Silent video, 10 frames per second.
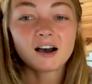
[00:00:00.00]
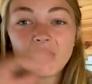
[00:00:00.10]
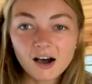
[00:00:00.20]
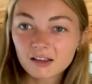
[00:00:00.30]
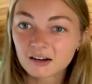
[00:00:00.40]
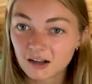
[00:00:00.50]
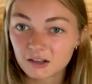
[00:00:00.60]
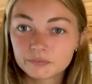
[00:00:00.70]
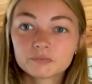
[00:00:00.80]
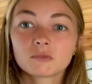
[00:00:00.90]
All in
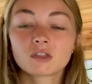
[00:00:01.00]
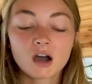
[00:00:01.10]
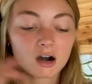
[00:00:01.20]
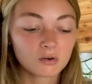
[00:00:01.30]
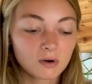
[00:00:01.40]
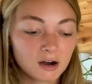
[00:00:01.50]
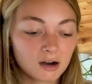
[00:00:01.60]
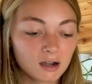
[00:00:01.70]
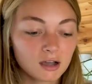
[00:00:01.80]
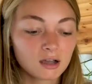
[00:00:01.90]
all, the
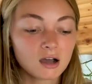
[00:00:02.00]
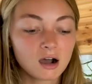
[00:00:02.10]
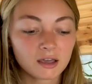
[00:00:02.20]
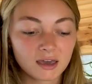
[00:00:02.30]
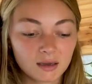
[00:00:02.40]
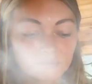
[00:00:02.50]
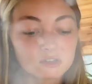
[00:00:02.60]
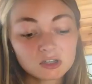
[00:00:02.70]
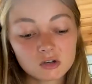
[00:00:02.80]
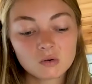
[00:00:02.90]
hardware came
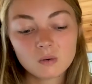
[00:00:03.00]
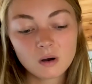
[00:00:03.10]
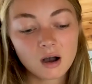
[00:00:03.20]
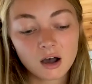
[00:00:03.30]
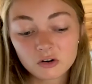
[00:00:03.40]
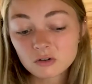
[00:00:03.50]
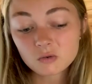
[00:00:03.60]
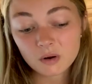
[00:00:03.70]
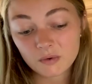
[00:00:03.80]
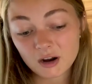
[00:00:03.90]
to
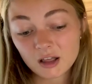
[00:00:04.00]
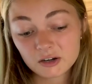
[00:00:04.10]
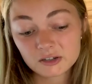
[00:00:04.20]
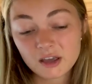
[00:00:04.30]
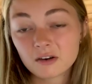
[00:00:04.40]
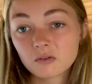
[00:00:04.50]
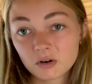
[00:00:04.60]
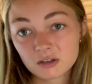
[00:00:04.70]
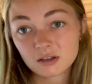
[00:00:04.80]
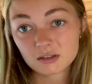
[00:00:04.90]

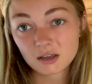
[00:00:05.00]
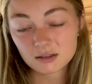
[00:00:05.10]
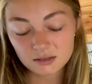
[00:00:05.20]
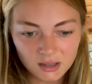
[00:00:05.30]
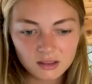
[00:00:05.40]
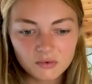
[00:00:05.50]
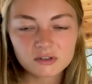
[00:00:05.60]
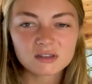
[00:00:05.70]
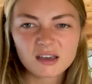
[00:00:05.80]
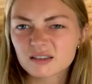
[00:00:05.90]
$121.46. Then there
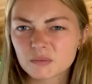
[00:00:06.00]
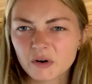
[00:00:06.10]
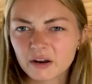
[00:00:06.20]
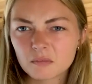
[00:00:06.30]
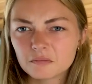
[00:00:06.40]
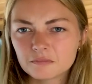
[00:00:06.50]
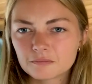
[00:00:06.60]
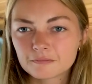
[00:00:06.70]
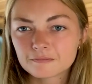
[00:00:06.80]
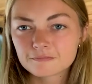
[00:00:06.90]
was like some
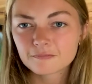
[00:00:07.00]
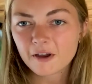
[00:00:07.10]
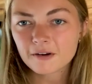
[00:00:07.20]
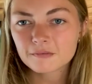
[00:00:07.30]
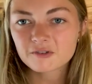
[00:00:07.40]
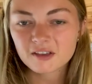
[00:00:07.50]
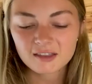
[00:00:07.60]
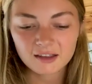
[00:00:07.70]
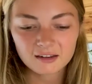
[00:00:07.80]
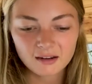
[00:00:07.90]
random shit
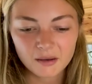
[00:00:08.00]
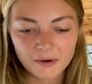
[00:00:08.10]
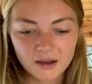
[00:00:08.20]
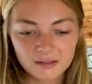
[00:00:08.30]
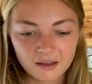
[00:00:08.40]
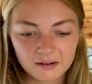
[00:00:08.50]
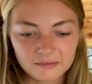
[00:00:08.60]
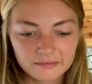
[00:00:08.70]
that I bought that,